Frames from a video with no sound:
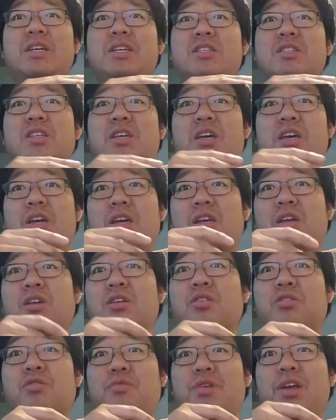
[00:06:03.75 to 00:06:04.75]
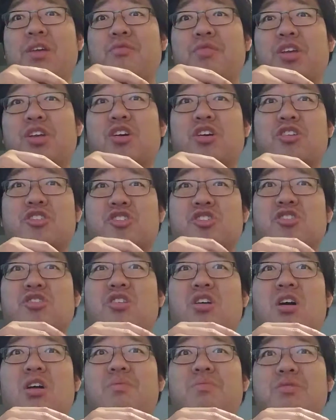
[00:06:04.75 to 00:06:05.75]
is a great recursion
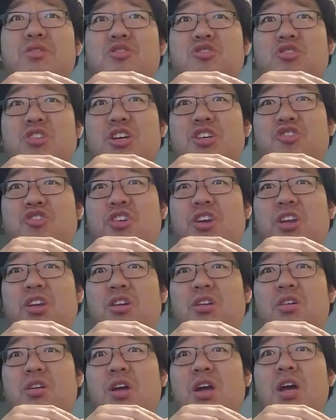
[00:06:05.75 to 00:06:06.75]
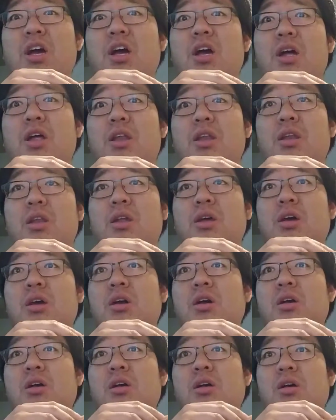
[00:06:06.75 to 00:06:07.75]
card for Striker, and
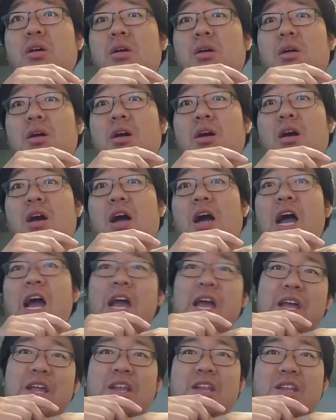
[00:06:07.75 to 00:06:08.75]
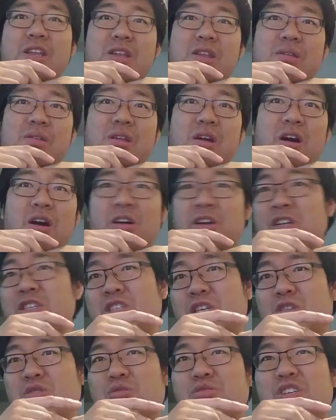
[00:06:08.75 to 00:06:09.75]
I
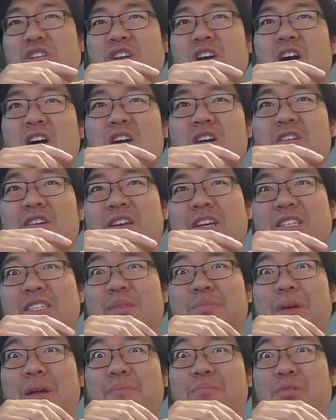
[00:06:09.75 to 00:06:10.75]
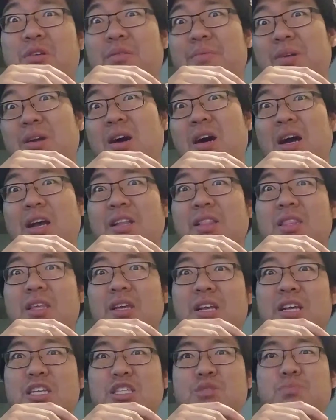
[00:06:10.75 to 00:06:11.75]
honestly don't think Kagari is the main problem. I
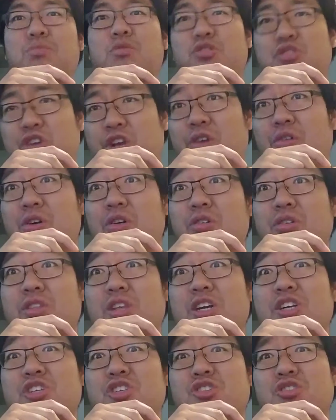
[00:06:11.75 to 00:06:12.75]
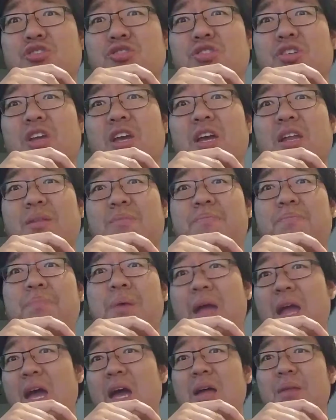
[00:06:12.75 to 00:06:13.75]
think it's multi-role that should get
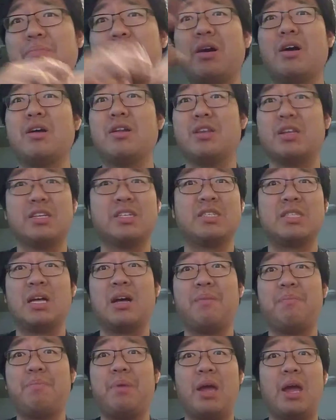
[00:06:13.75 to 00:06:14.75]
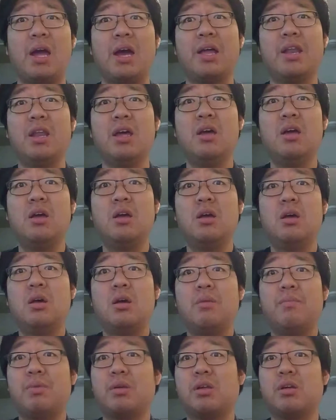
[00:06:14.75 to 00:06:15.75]
banned, but it's not banned
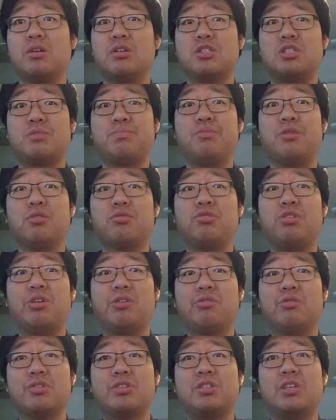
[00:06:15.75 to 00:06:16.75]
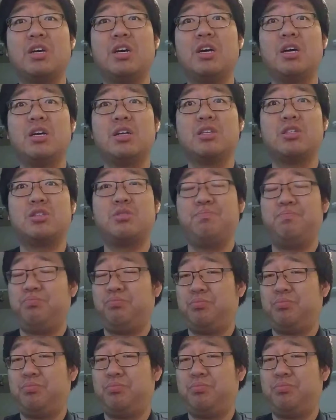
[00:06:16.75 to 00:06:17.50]
because multi-role says